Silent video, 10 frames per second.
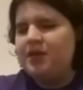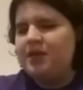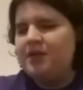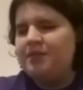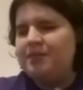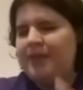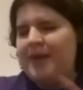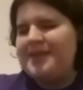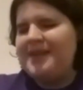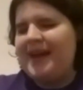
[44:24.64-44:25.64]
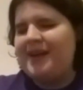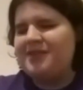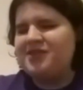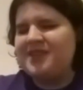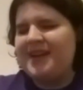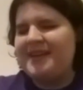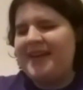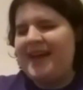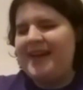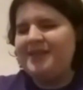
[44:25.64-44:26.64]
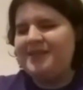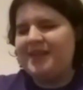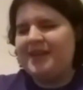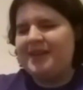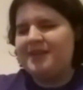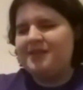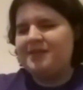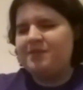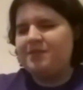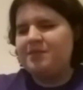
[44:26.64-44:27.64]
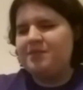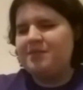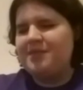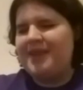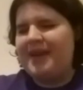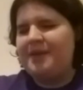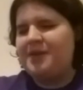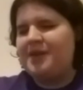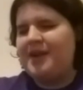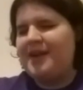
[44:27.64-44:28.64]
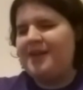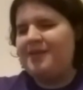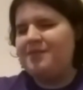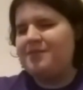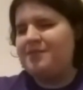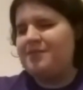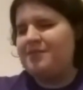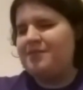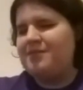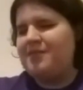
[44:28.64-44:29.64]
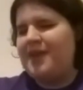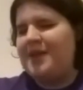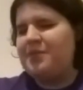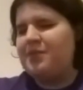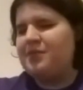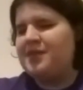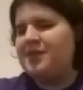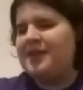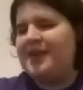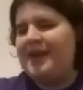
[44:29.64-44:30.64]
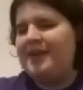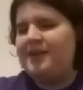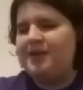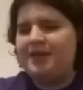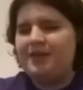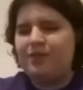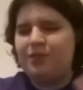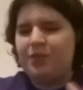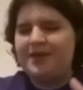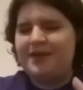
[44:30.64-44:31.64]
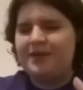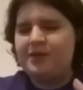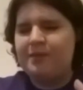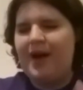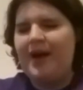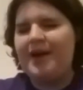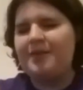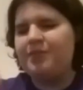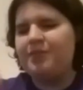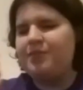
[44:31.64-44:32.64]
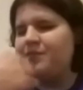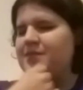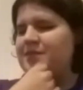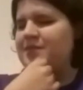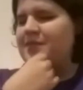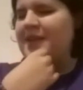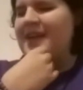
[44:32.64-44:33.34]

maybe the cows just got dazed, and they were able to get into this one little spot. I